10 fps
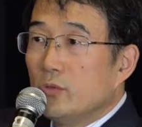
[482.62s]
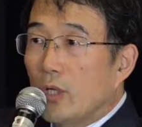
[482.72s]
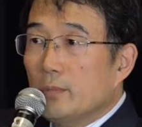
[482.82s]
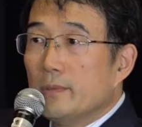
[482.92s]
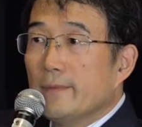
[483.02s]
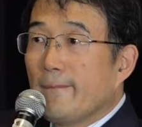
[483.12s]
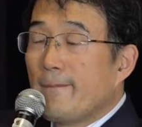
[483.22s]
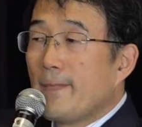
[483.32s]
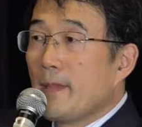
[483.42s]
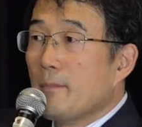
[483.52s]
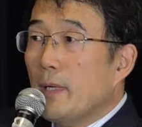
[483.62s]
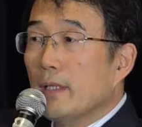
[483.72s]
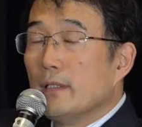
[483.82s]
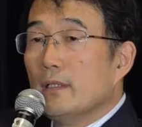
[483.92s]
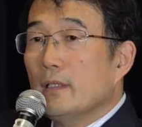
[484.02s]
drop,
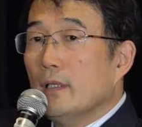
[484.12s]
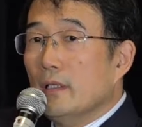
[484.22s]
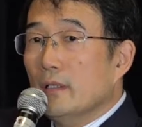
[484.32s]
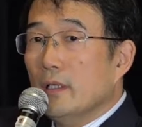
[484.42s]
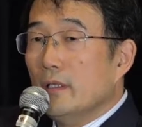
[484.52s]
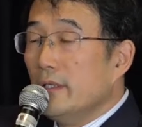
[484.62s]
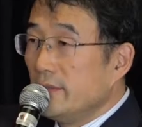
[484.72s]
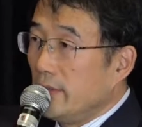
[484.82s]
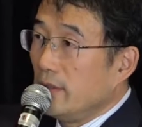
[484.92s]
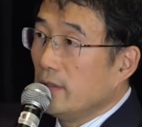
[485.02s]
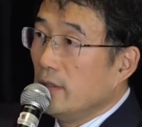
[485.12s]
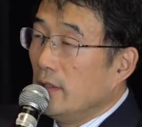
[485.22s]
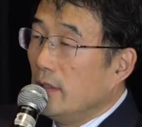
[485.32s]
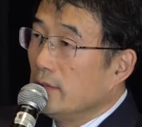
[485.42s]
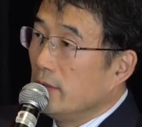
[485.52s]
but the listing
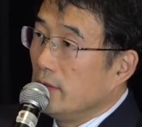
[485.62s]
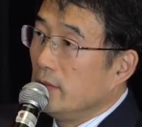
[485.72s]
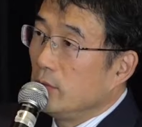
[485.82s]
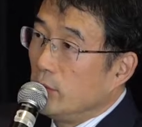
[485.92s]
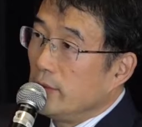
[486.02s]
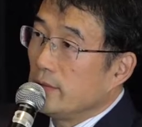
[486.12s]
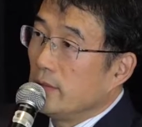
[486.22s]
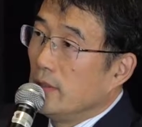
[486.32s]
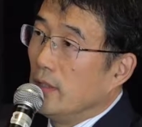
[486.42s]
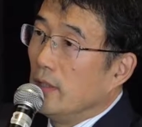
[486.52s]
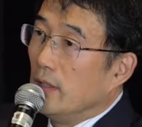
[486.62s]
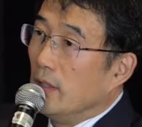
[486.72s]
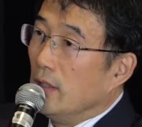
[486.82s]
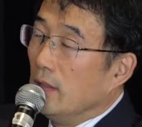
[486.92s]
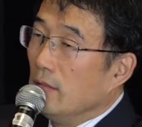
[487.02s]
is increase,
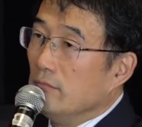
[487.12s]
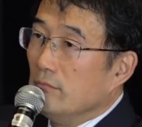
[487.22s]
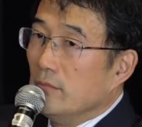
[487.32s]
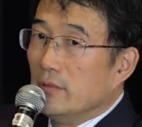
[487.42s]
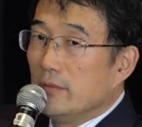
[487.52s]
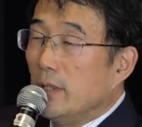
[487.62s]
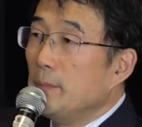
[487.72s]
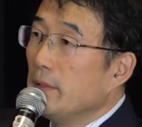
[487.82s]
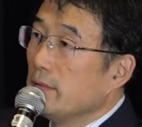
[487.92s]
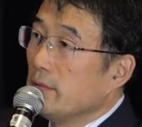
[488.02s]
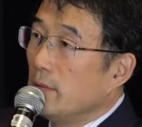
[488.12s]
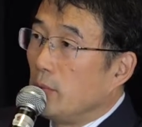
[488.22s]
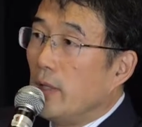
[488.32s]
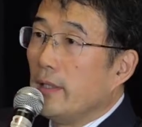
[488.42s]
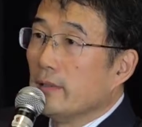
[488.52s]
same as the
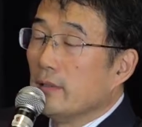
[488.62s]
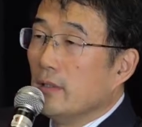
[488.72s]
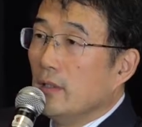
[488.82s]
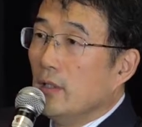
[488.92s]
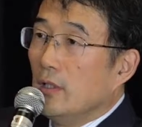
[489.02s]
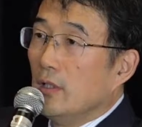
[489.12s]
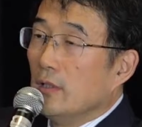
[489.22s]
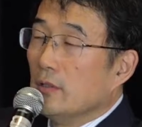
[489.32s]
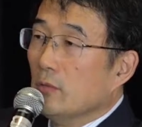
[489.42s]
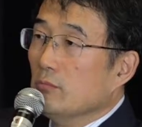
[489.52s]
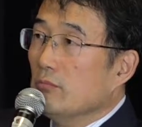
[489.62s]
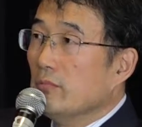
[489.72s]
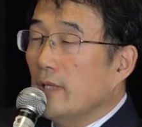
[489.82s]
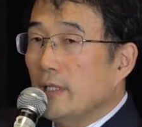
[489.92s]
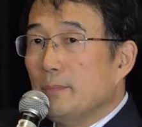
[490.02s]
price. So
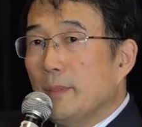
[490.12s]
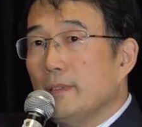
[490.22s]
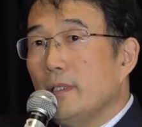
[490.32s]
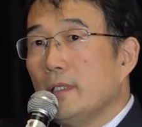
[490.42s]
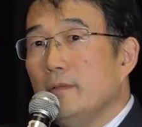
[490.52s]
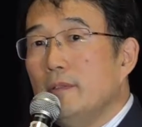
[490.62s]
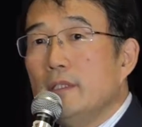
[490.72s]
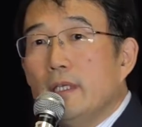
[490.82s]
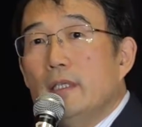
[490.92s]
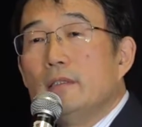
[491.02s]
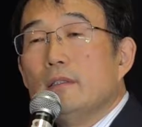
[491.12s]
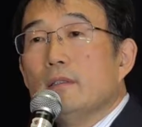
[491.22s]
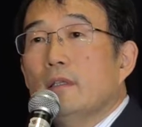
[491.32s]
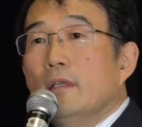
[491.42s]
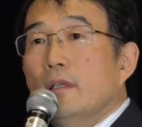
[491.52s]
that's basically give
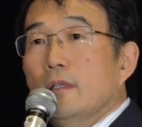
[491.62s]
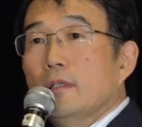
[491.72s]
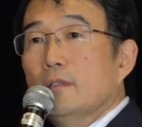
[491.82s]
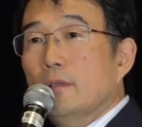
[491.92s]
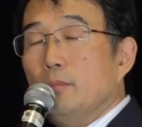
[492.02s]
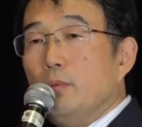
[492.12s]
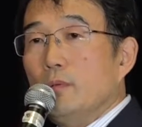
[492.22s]
indication. The